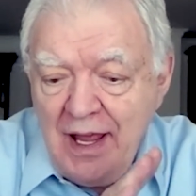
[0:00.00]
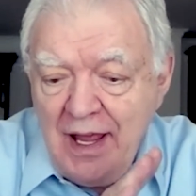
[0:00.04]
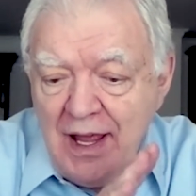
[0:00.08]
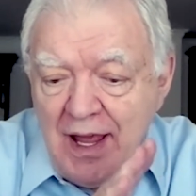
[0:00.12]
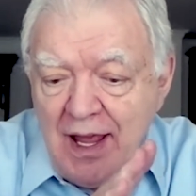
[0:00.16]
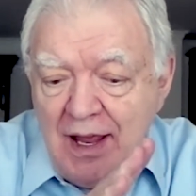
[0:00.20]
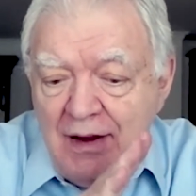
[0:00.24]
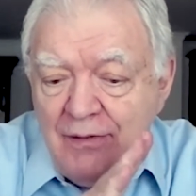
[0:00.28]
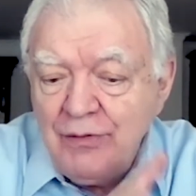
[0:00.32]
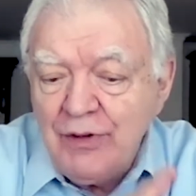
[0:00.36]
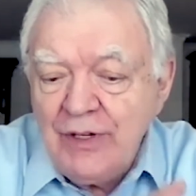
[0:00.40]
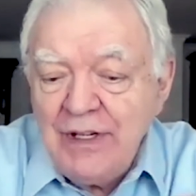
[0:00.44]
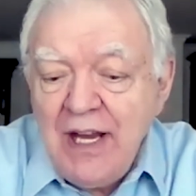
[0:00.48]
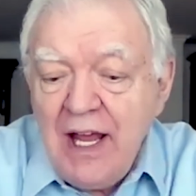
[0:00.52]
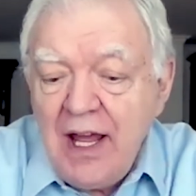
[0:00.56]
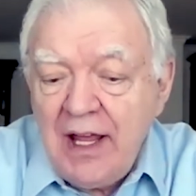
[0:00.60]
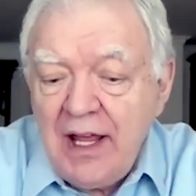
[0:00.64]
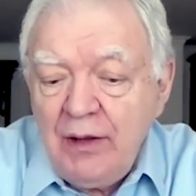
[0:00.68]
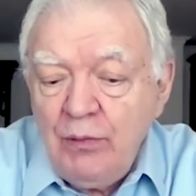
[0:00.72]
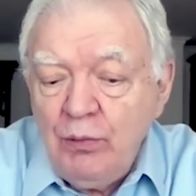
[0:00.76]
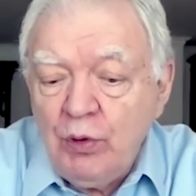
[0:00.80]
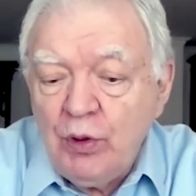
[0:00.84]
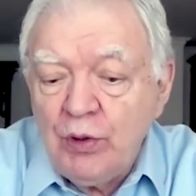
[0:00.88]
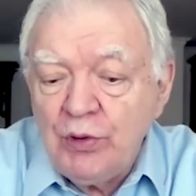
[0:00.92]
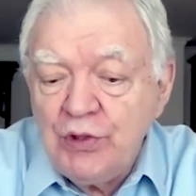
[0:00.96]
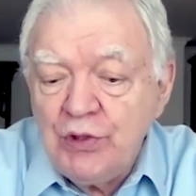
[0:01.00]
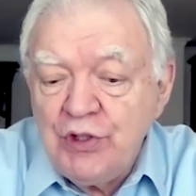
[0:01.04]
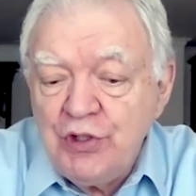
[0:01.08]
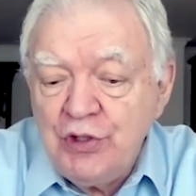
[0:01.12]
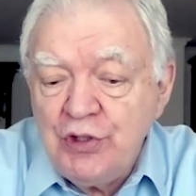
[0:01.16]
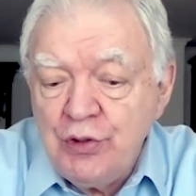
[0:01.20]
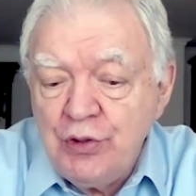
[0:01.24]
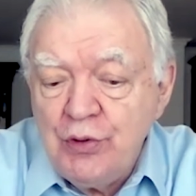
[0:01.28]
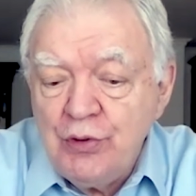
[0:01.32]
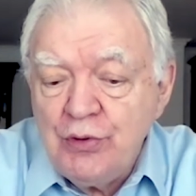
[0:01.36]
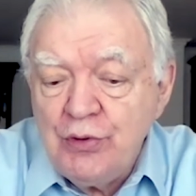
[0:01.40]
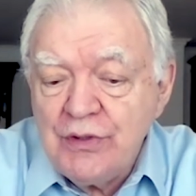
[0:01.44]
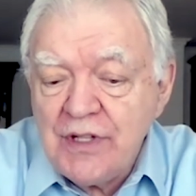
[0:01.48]
every day will
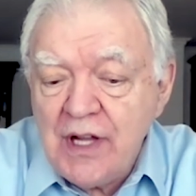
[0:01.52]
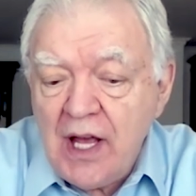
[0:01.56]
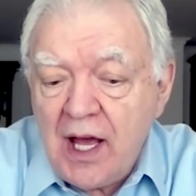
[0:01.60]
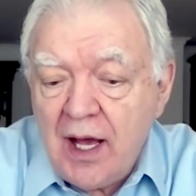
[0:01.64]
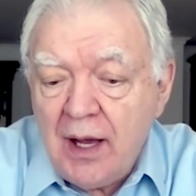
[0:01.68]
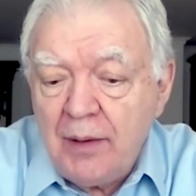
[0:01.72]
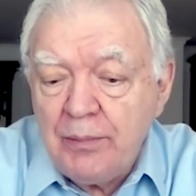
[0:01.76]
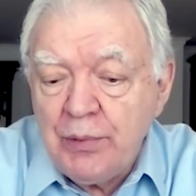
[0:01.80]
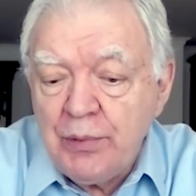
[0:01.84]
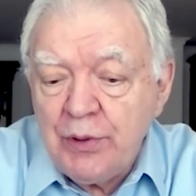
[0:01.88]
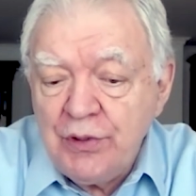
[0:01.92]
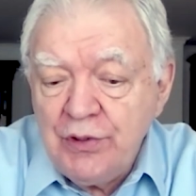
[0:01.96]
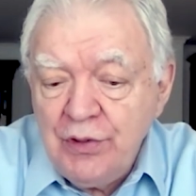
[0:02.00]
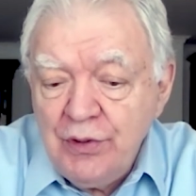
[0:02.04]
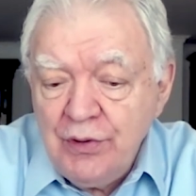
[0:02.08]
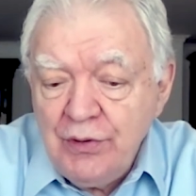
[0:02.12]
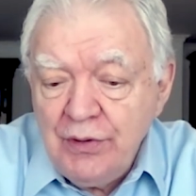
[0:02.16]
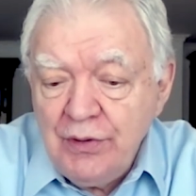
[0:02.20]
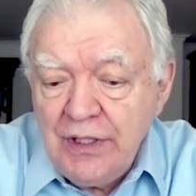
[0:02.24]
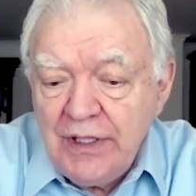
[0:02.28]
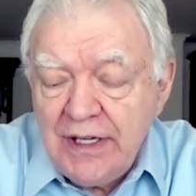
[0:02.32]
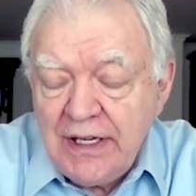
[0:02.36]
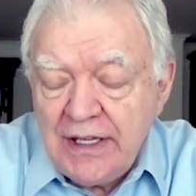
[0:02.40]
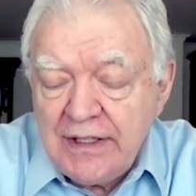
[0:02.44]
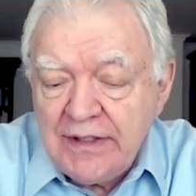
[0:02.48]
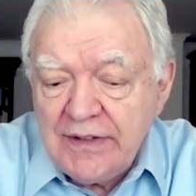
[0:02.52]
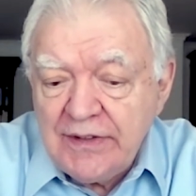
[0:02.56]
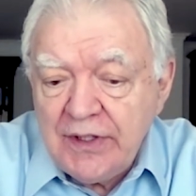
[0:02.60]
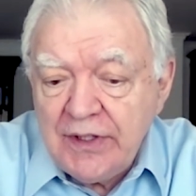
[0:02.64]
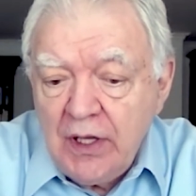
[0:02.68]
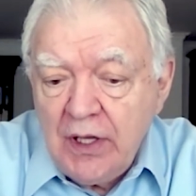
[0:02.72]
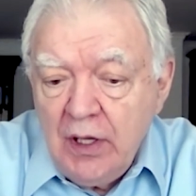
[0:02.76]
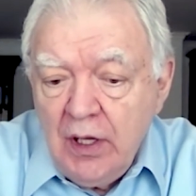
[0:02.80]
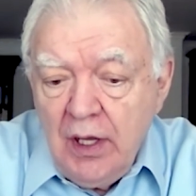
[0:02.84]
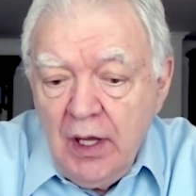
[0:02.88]
choose opportunities.